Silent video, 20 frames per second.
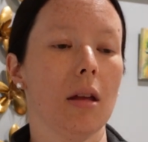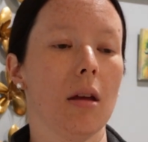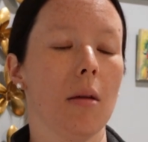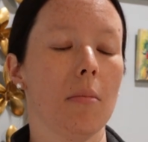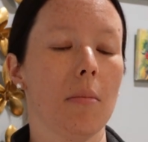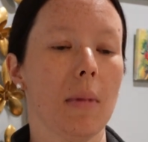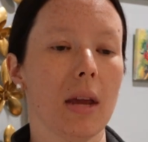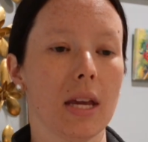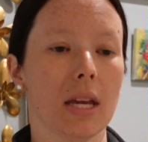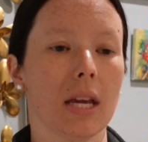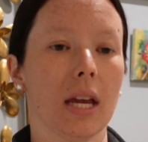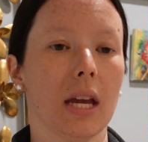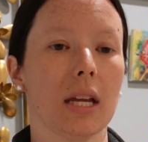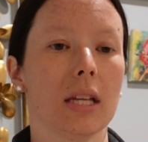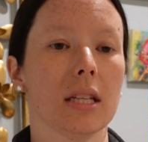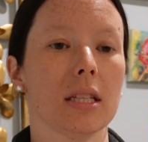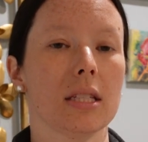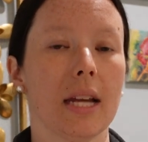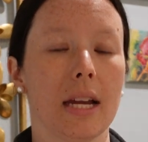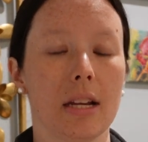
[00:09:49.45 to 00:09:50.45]
make
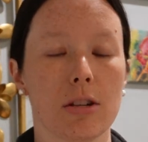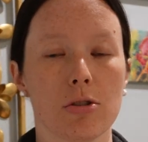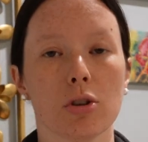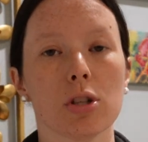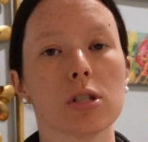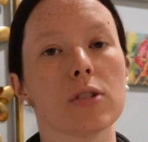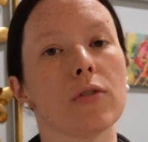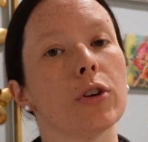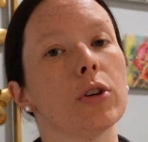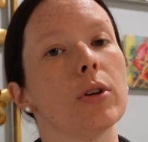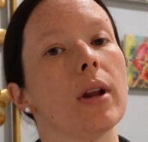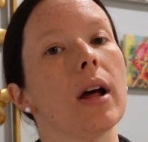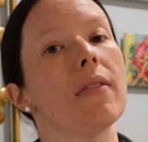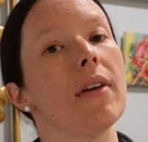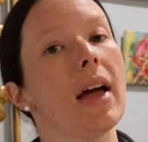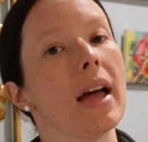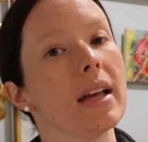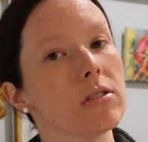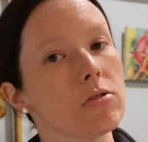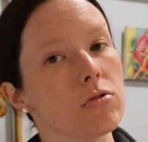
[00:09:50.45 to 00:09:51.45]
it dangerous for you to have
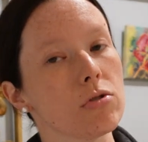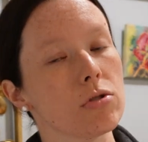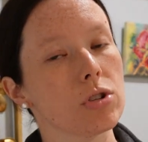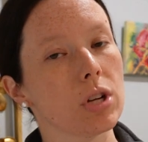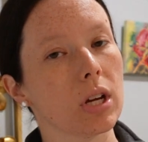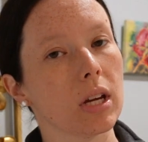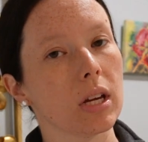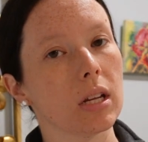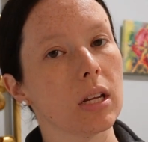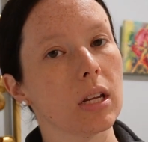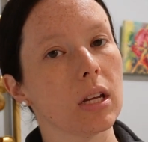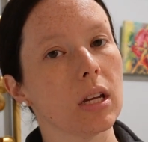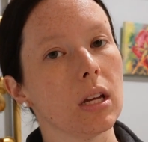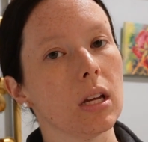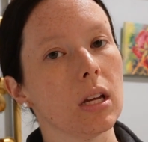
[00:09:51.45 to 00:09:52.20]
estrogen,